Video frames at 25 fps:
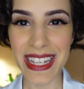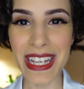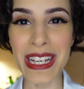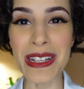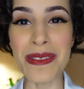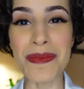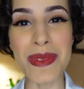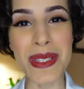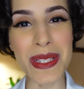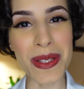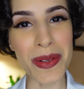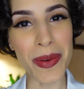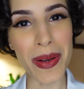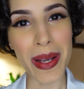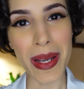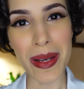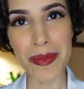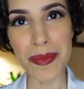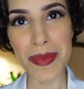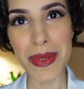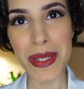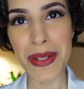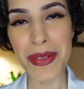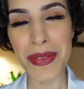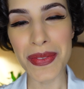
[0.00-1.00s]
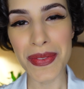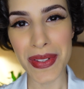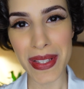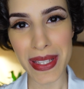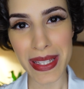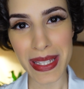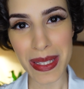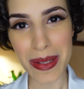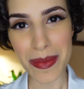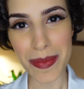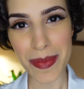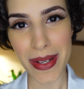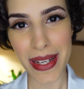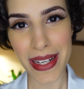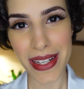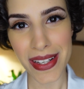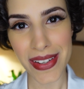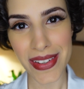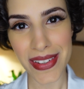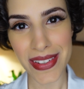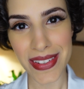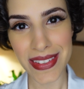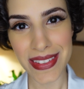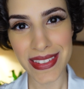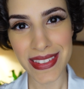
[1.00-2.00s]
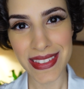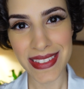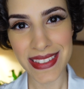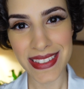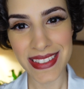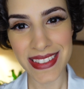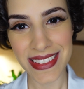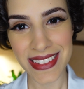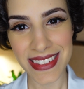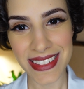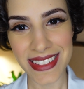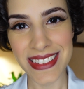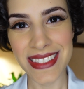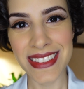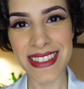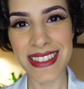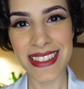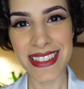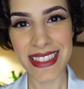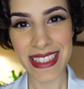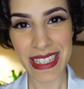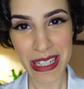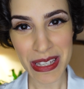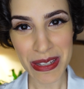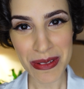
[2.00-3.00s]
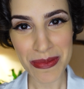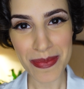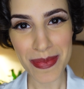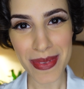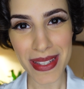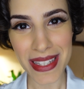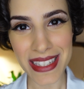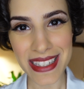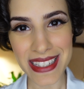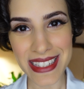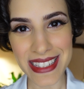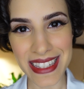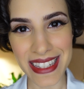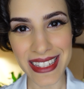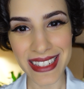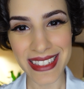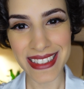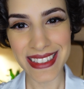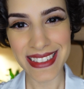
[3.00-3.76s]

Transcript: I'm so happy you're feeling better. Amazing.